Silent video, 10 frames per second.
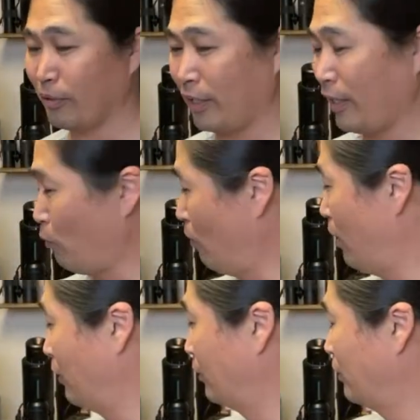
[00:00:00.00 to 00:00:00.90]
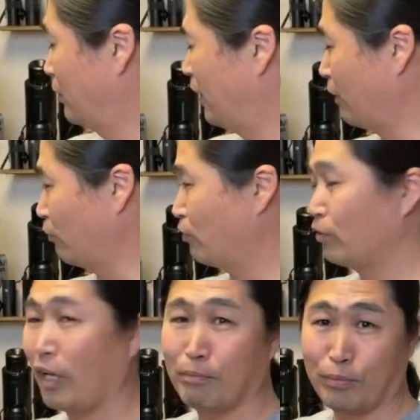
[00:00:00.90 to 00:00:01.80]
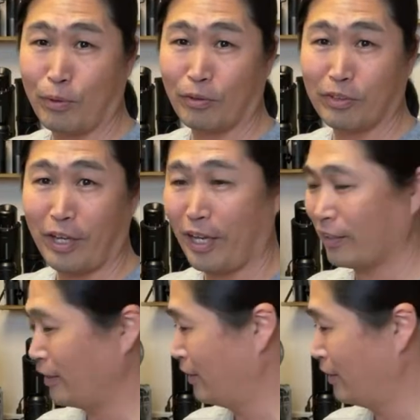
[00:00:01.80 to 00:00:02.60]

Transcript: I got one, I got two, I broke that.